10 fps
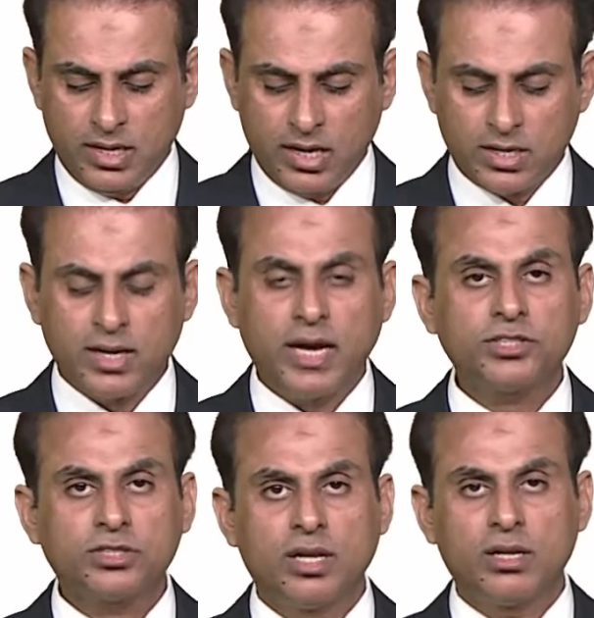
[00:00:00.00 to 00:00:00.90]

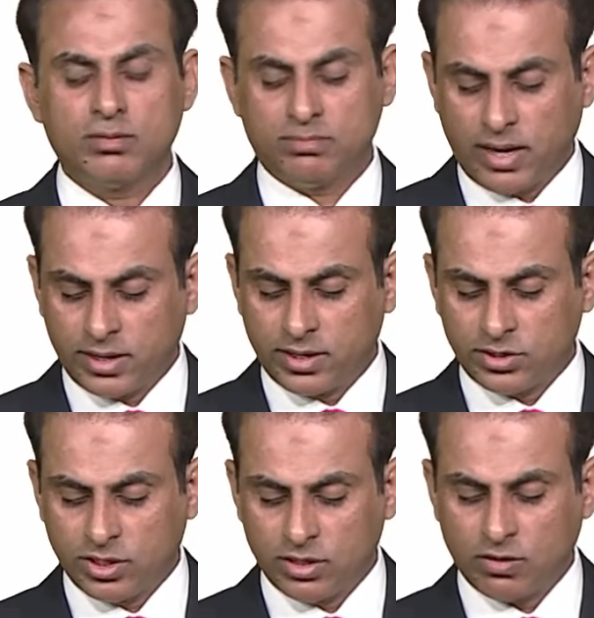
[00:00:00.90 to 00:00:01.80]
International
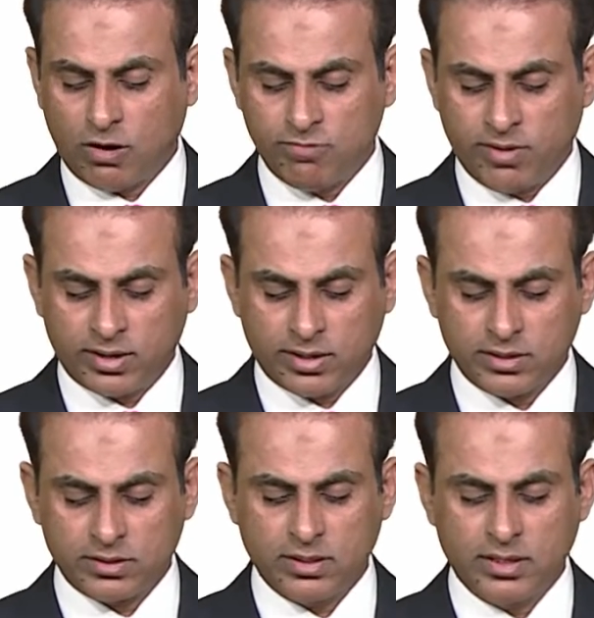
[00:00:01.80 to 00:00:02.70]
migration of
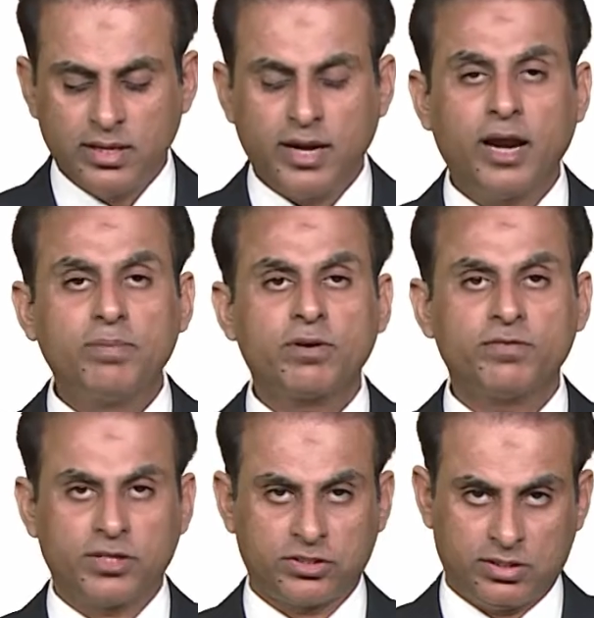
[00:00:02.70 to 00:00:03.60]
workers and
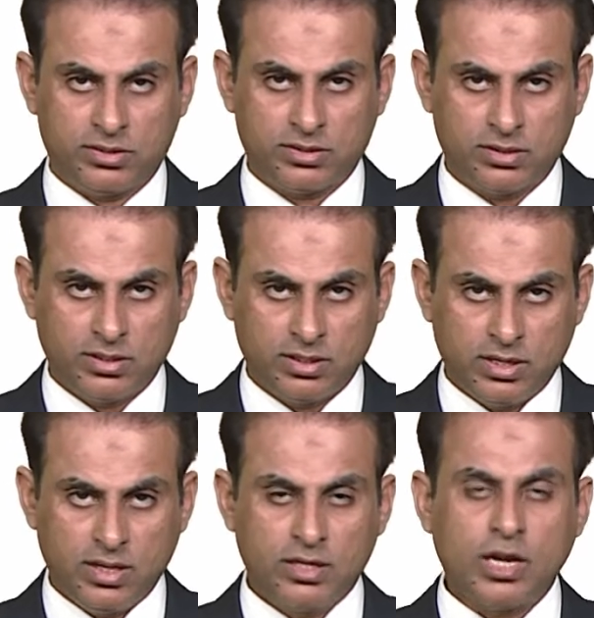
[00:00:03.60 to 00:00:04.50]
professionals.
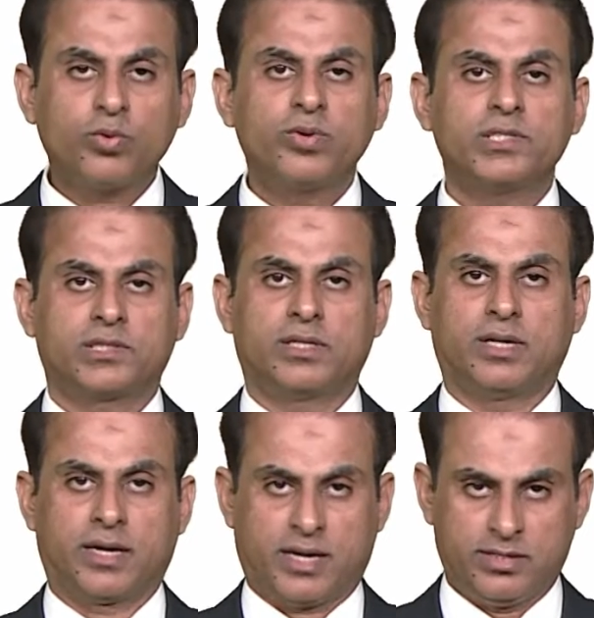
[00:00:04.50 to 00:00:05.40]
Now question
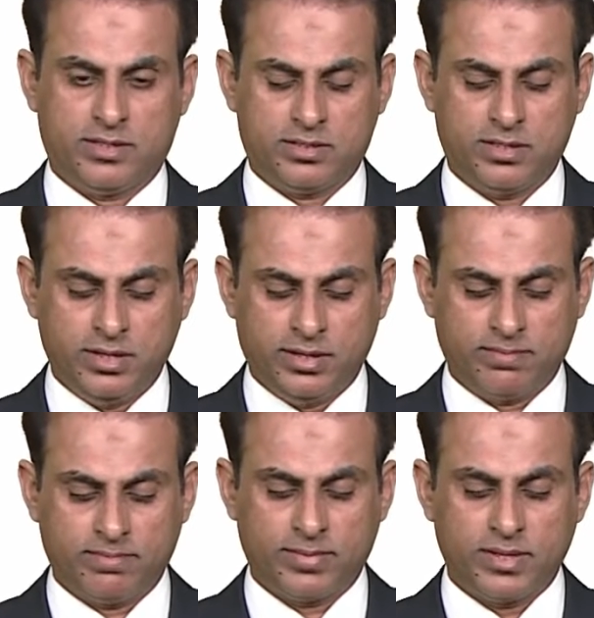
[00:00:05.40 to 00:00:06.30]
arises here
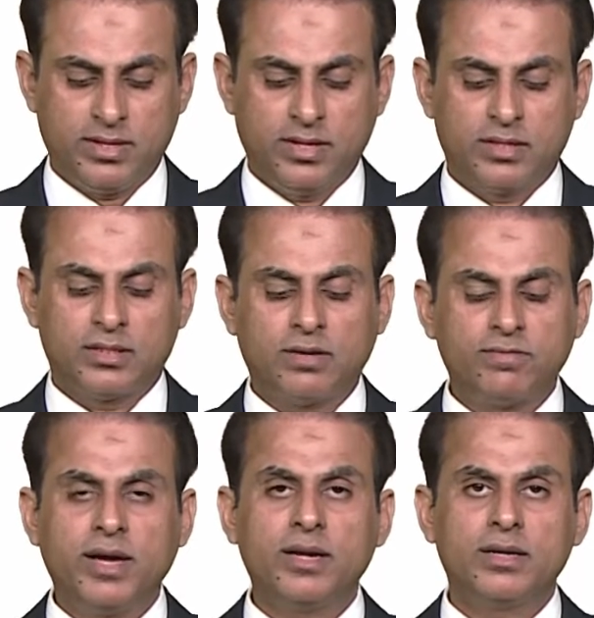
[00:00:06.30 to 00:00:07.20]
that
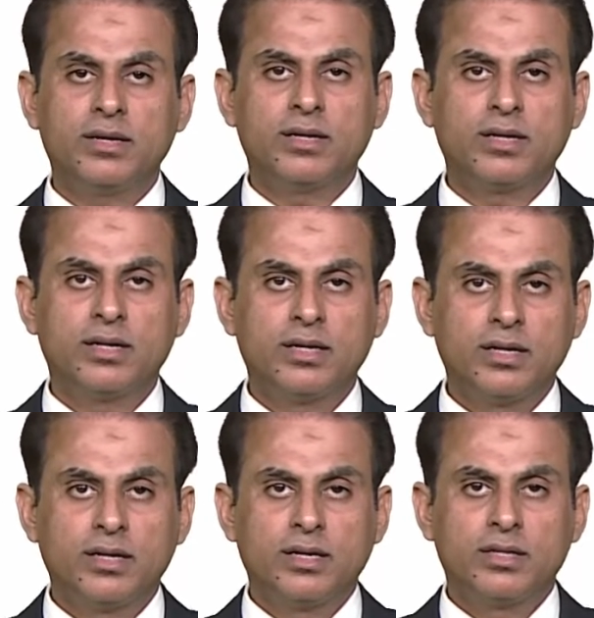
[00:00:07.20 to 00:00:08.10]
when
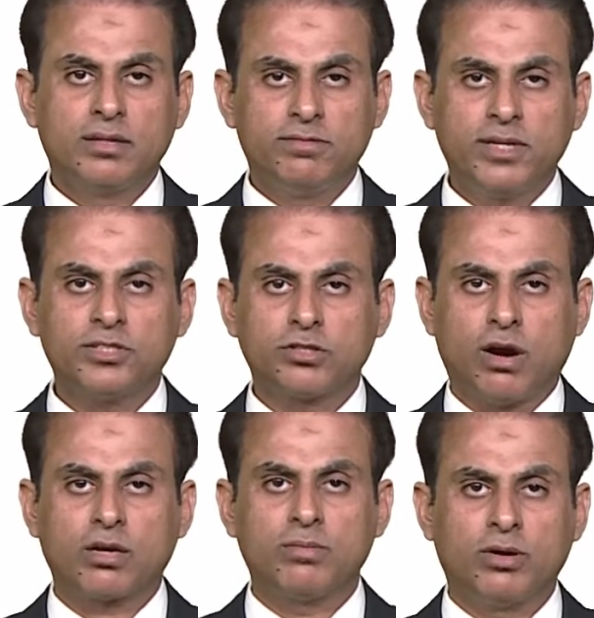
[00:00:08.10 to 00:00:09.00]
the West
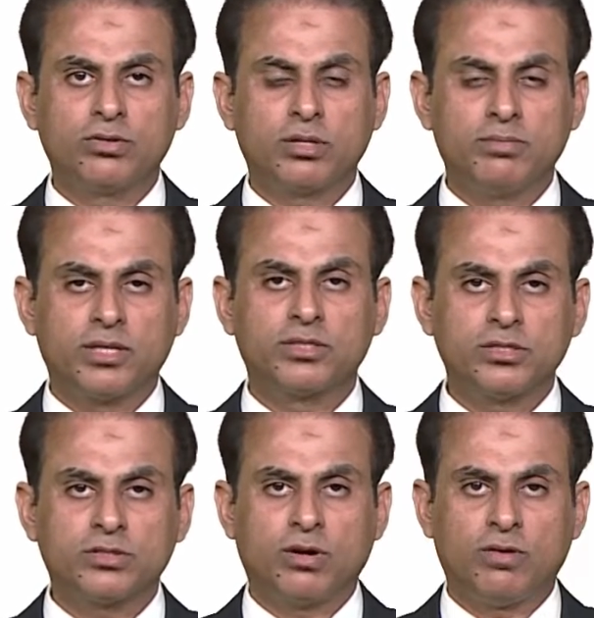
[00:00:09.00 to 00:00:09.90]
talk about
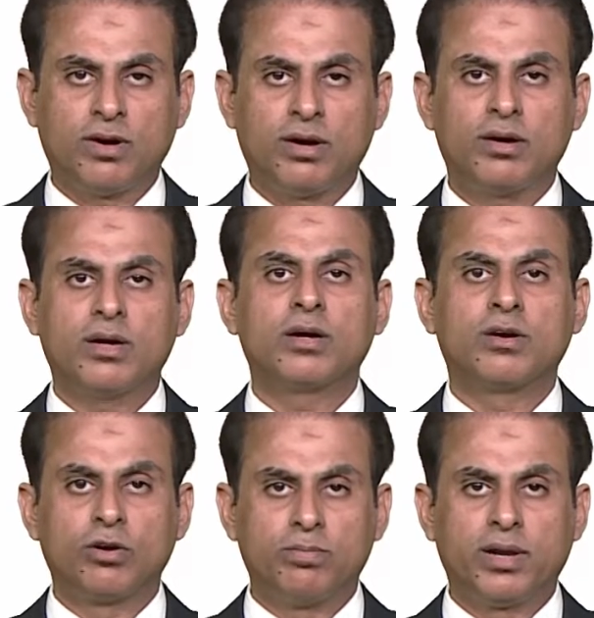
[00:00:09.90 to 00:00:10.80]
emergence of a
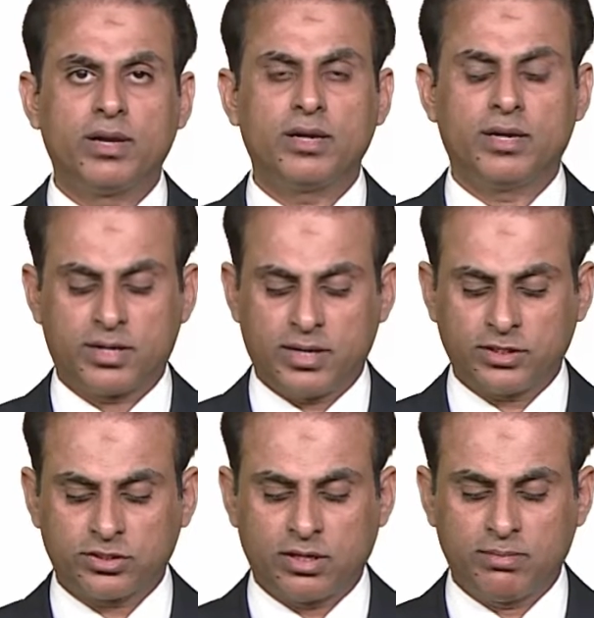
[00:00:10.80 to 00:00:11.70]
global
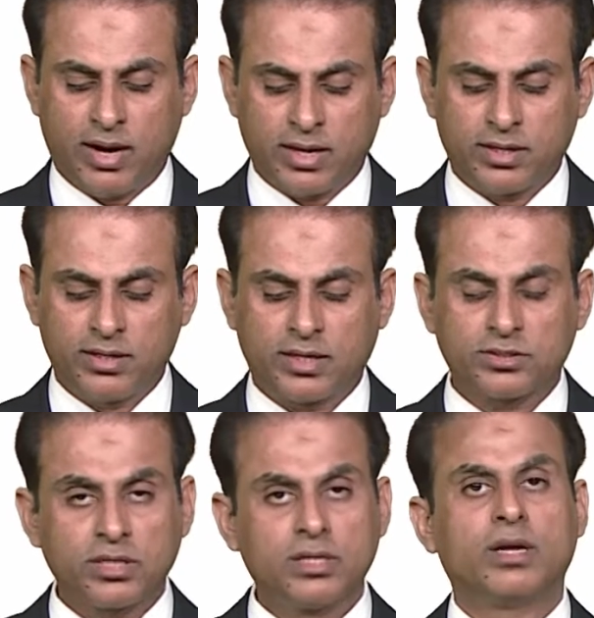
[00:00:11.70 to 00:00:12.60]
international market, a
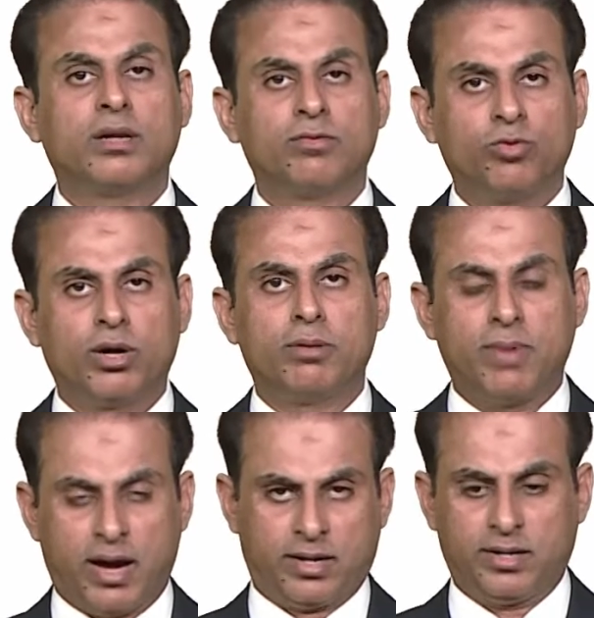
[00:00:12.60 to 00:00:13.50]
single world
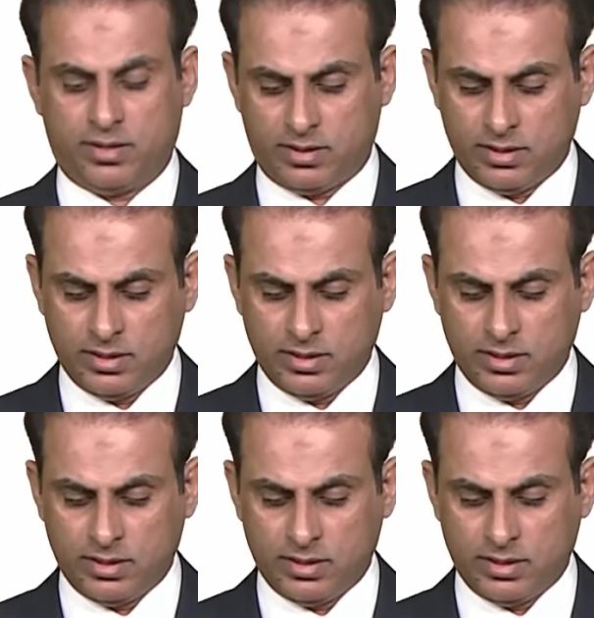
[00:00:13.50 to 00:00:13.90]
market,